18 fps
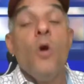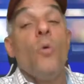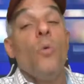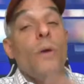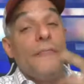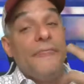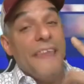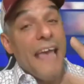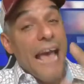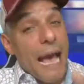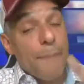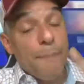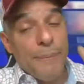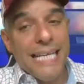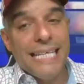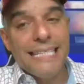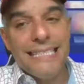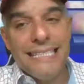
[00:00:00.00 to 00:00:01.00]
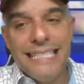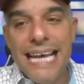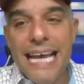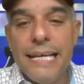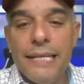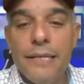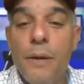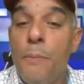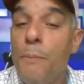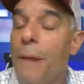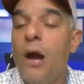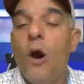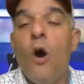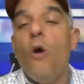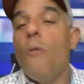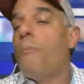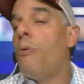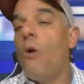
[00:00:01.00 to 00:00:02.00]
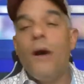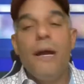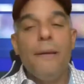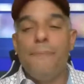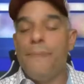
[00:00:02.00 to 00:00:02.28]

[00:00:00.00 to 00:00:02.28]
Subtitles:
With that being said, my whole point